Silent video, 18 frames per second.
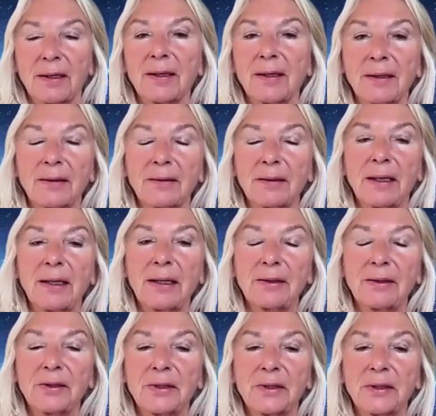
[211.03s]

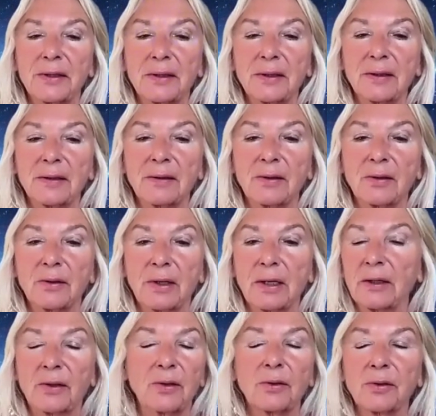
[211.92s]
And you
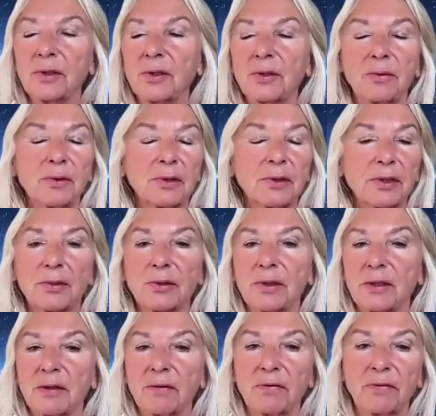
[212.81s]
can cause to all
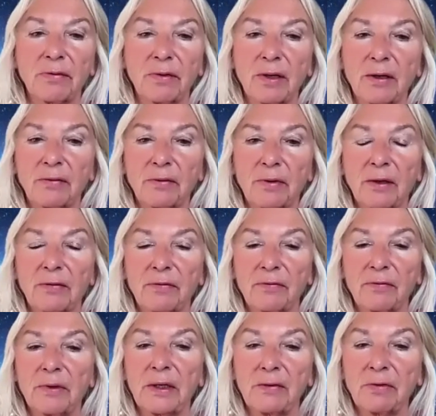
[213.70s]
sorts
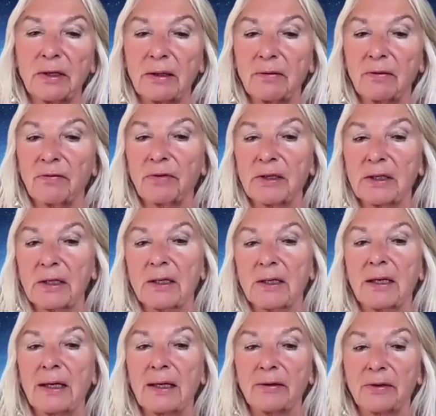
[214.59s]
of even
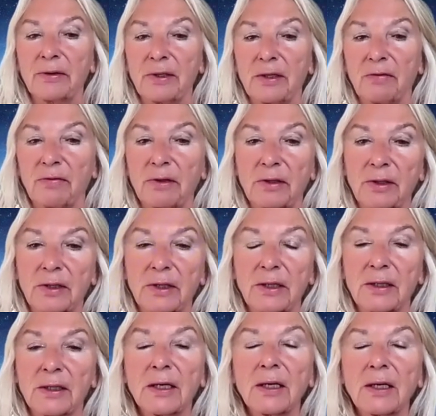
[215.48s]
physical health
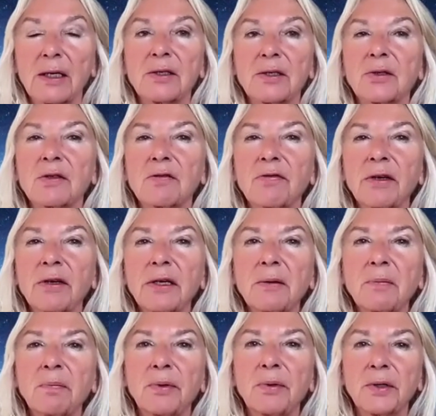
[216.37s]
difficulties. So it's
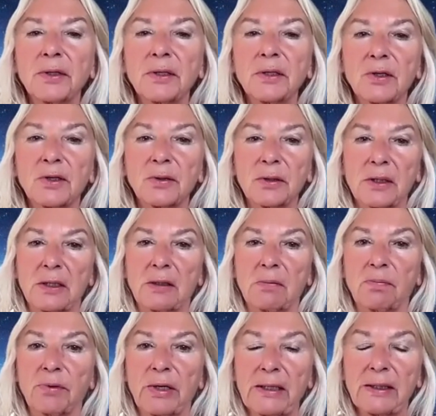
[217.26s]
very important to
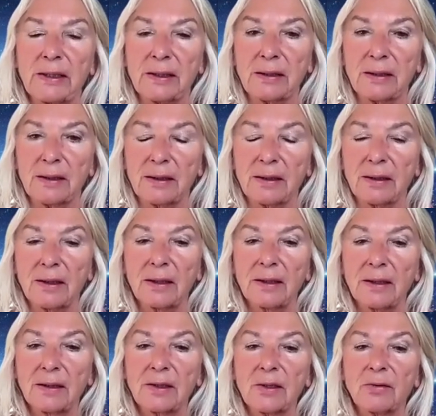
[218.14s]
express it.
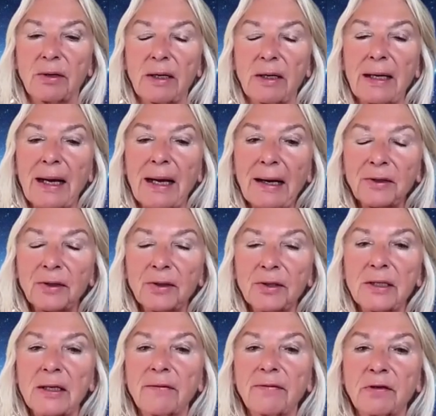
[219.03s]
So allow
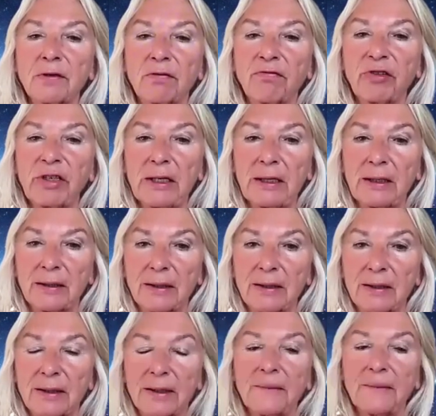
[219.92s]
yourself to feel
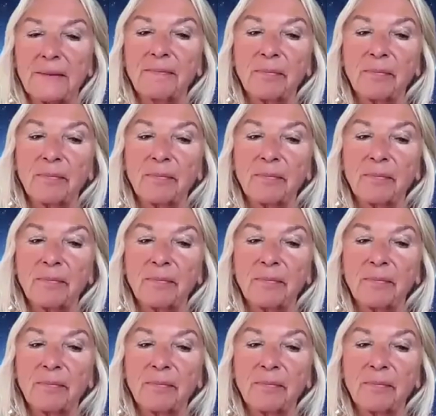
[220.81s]
it.